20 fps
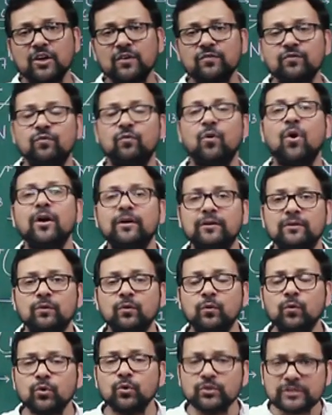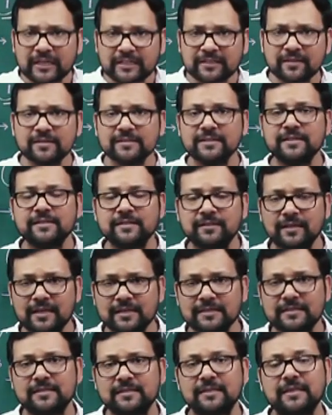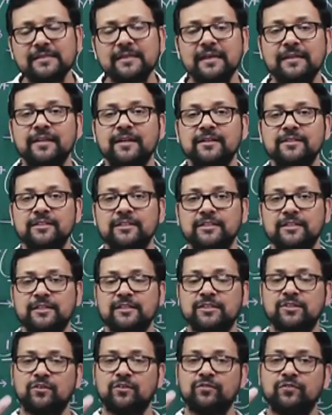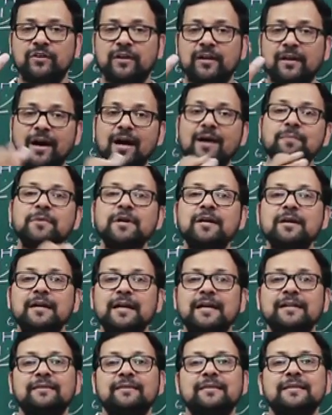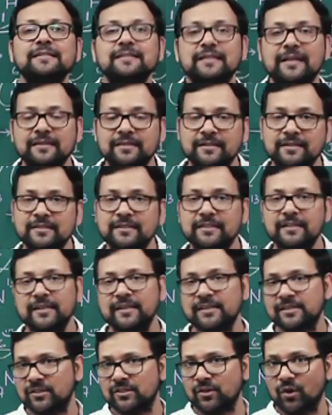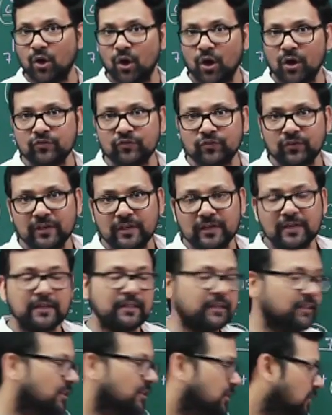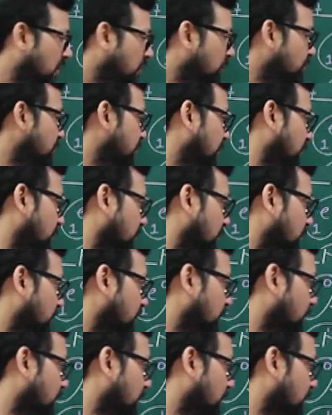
of what? Whose energy is this? This energy is of gamma and this energy is of neutrino.